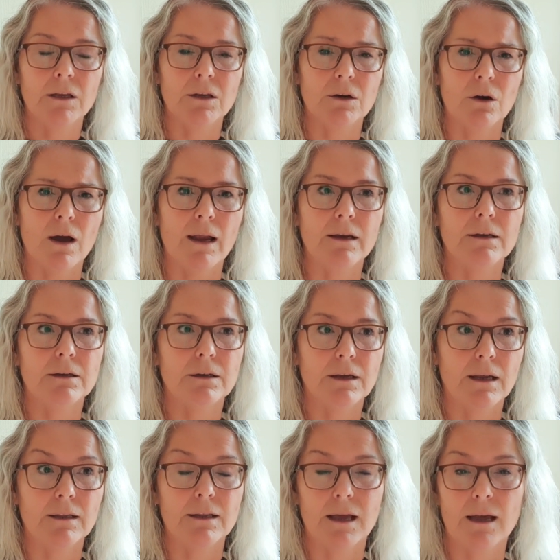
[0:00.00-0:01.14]
you know, and
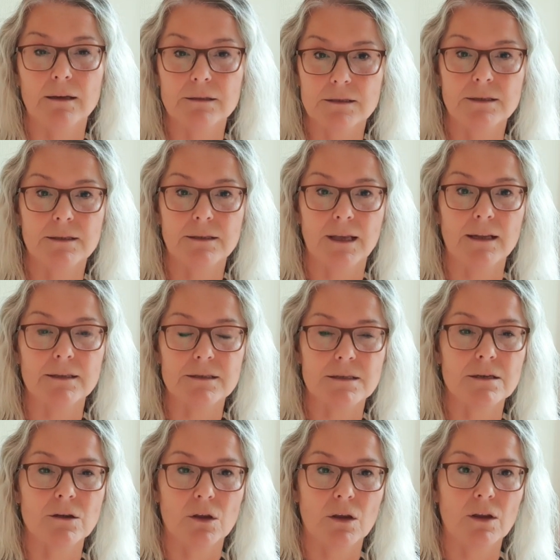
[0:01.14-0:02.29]

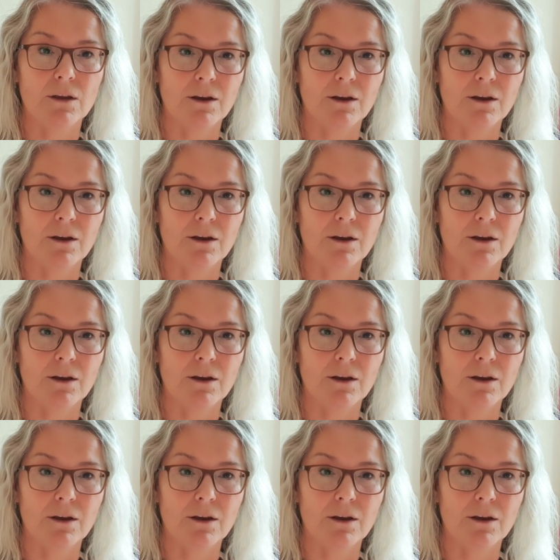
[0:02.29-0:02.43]
that's, you